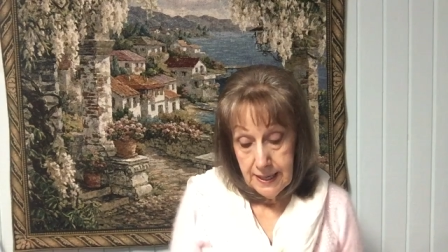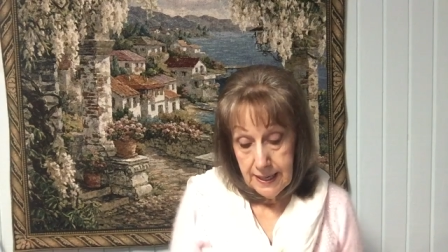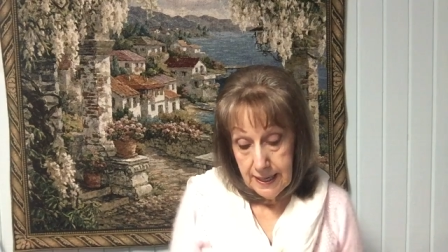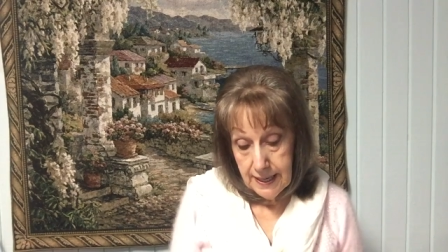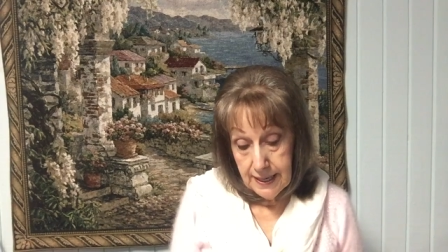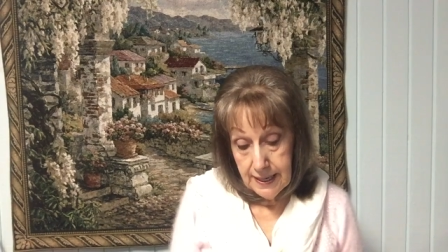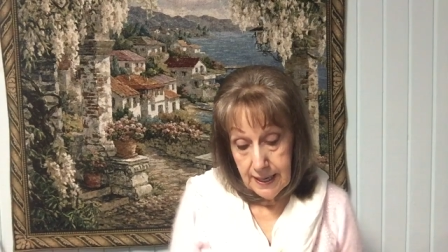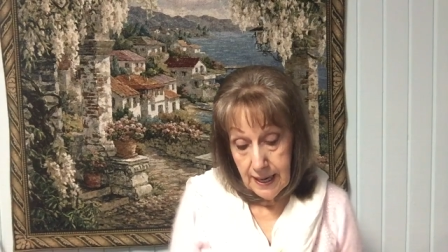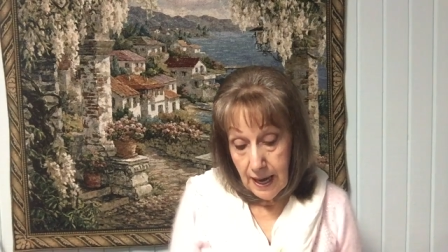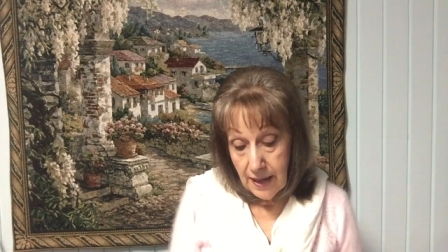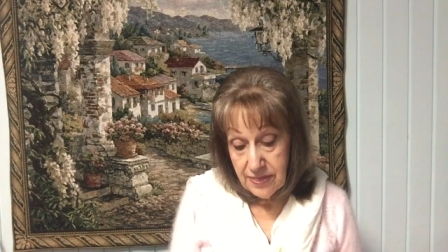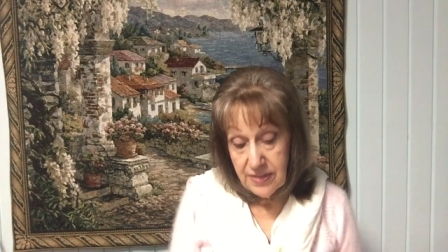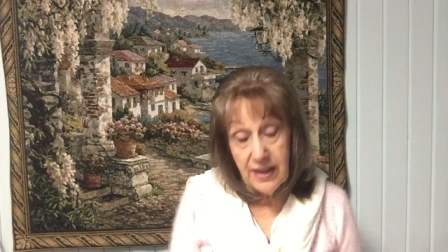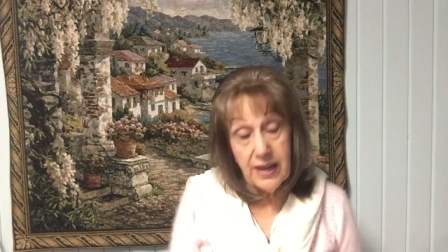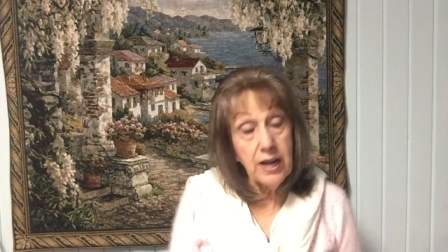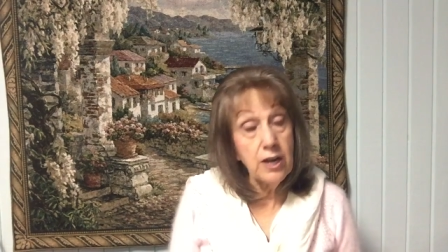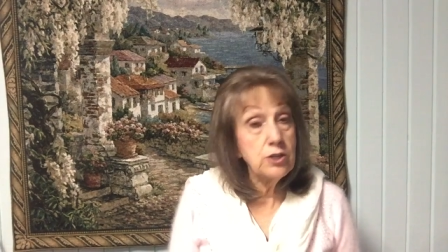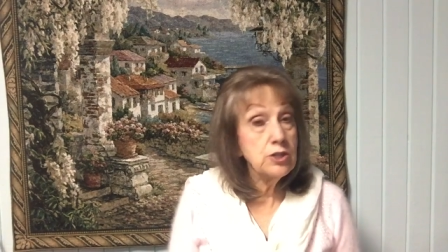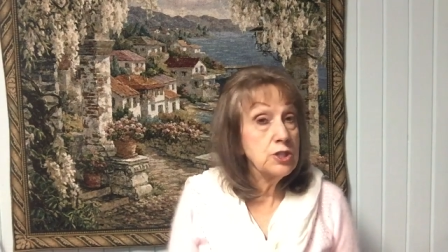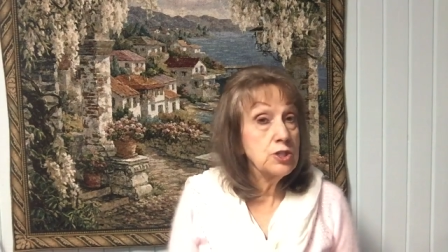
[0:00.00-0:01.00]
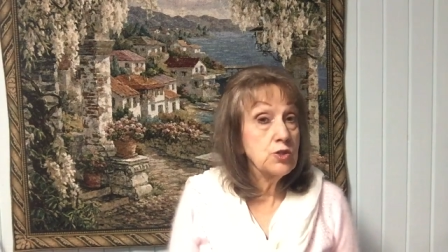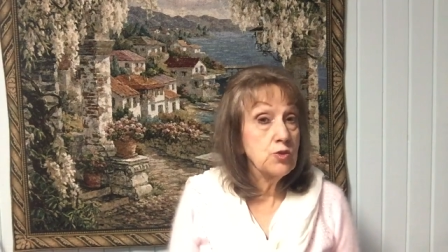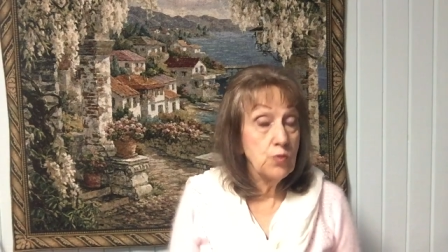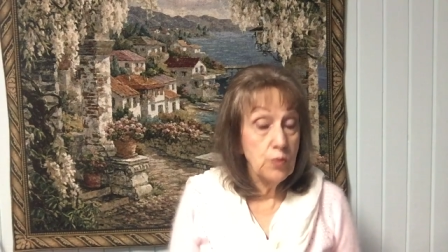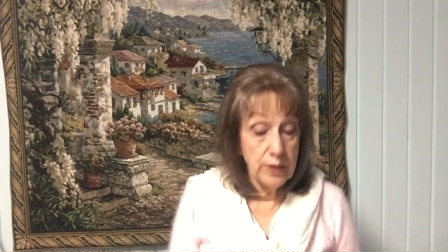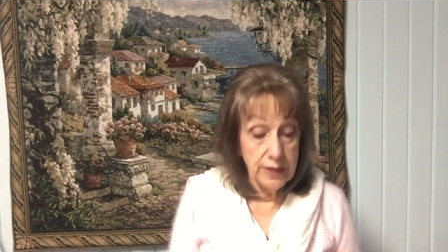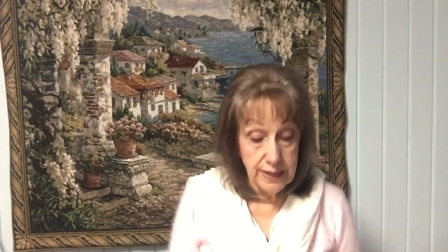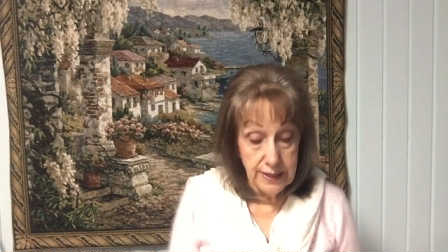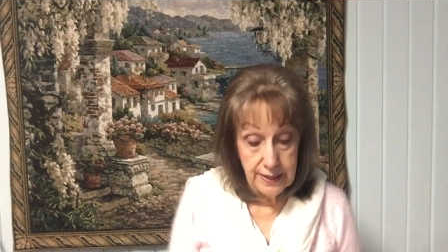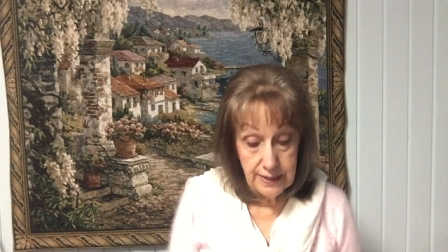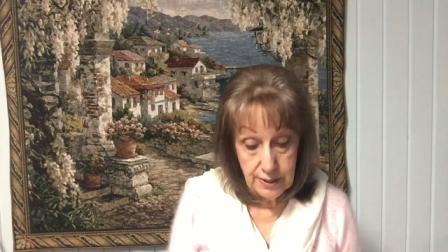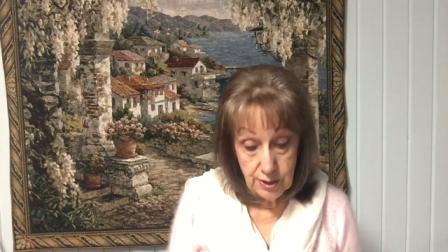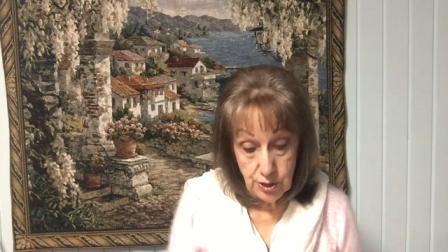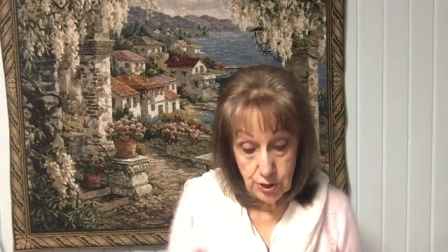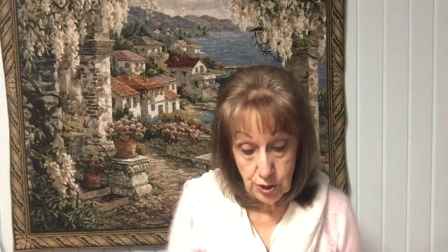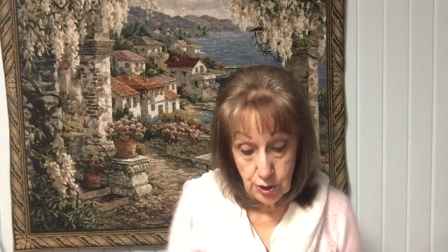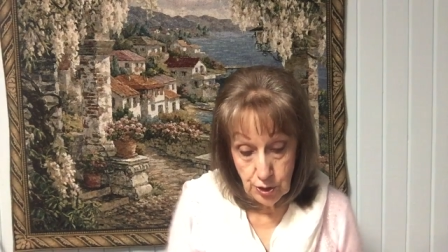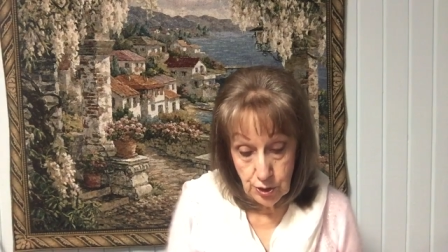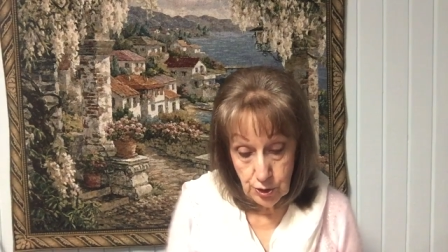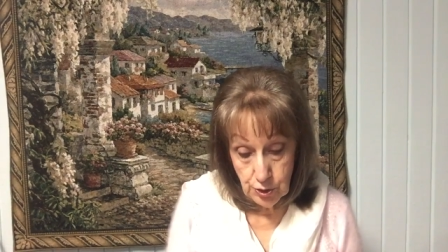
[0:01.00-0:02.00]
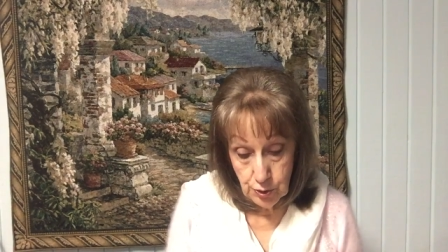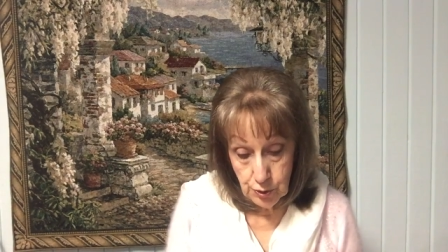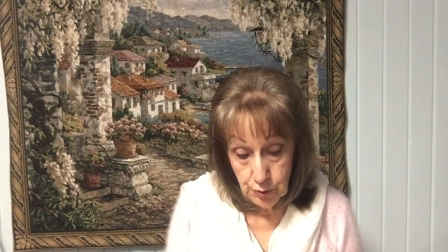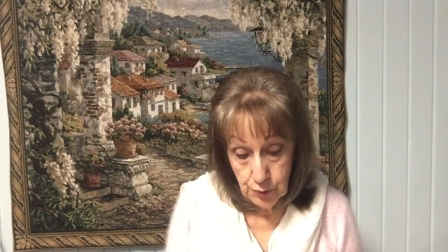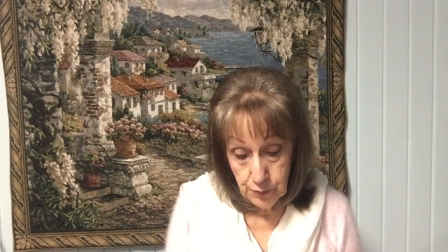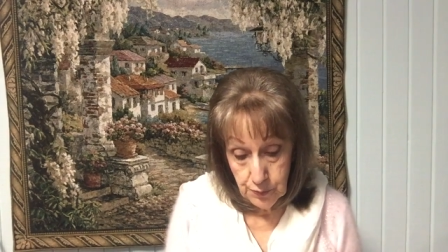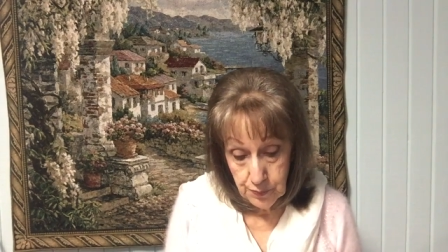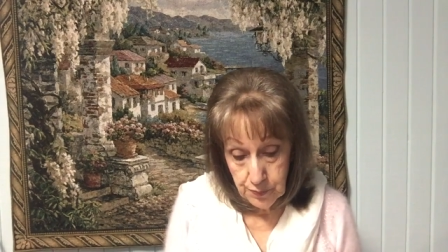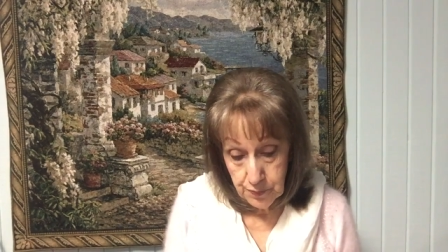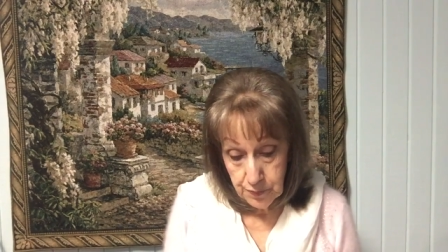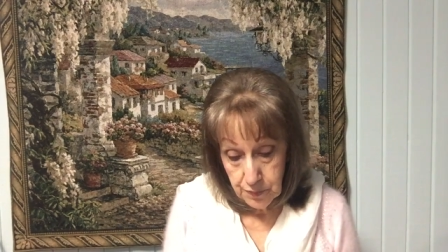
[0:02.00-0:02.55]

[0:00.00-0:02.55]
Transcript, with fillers: and I think I'll just read it to you